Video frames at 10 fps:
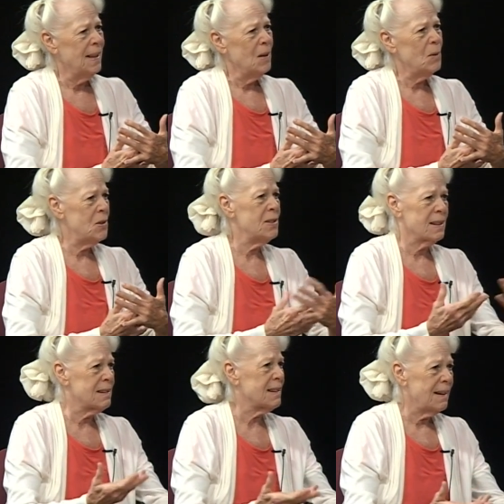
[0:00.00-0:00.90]
which is
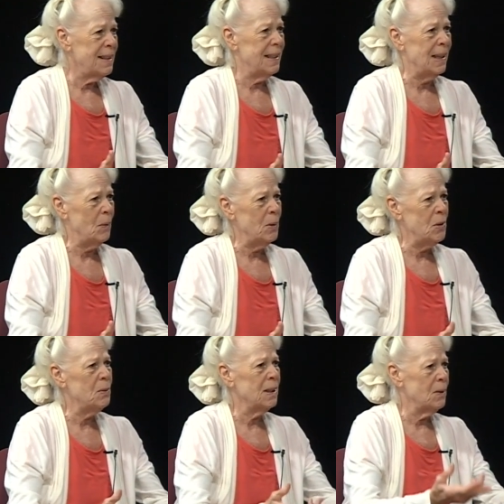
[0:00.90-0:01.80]
exciting when
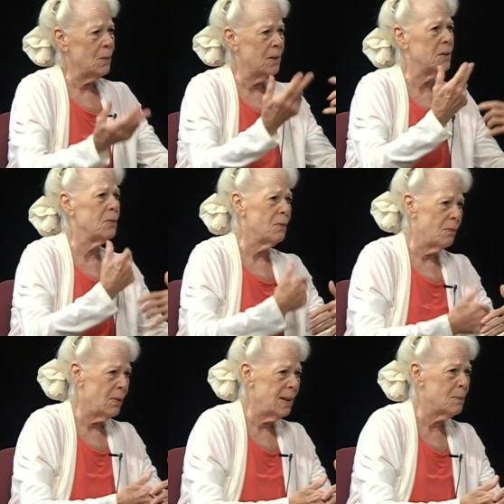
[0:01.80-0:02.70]
you really want to
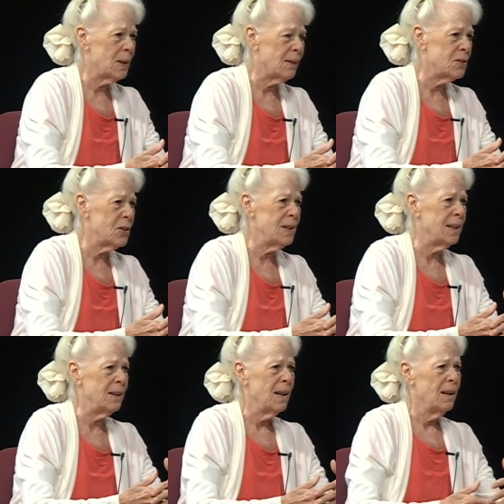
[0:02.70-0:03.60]
think about,
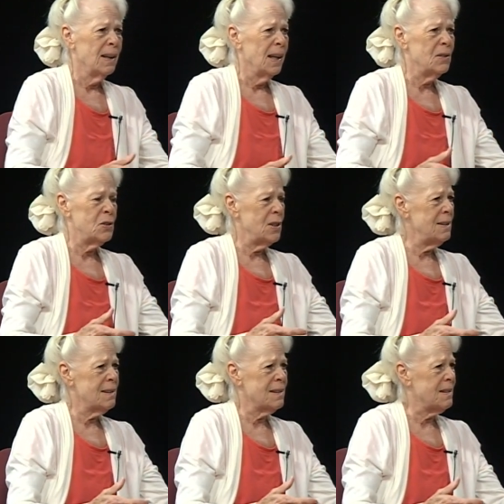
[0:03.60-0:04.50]
gee, if
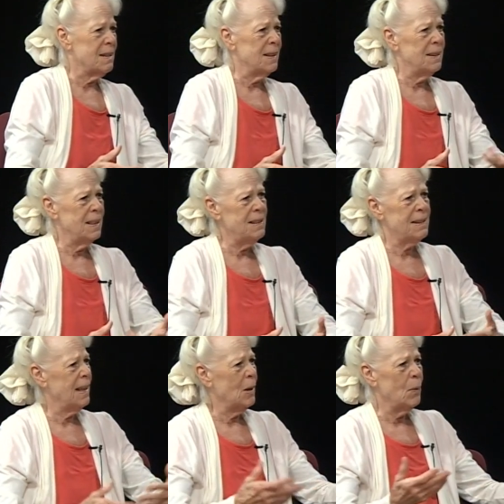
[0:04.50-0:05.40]
Jesus did it and he's
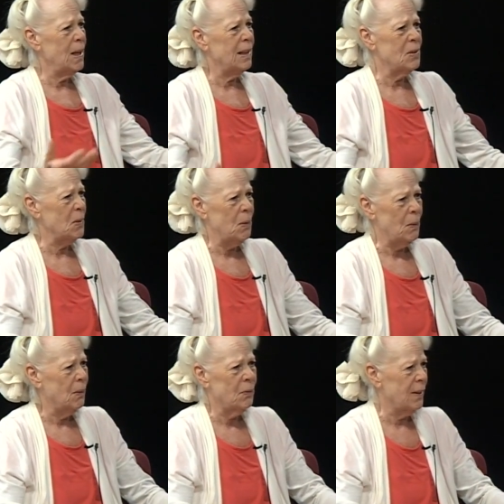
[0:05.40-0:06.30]
saying we can
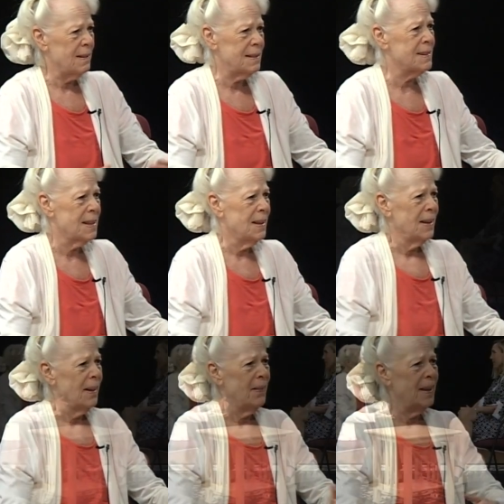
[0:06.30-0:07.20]
do this,
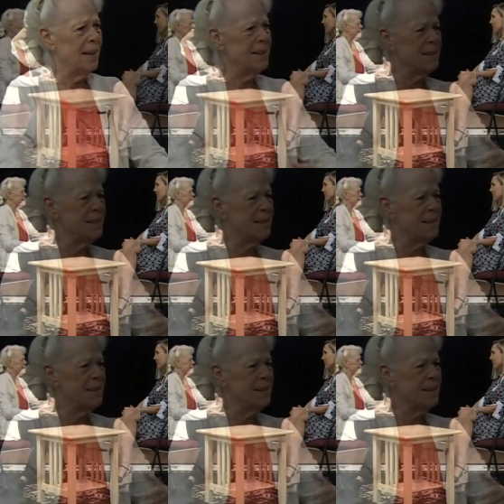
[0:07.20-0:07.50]
then it's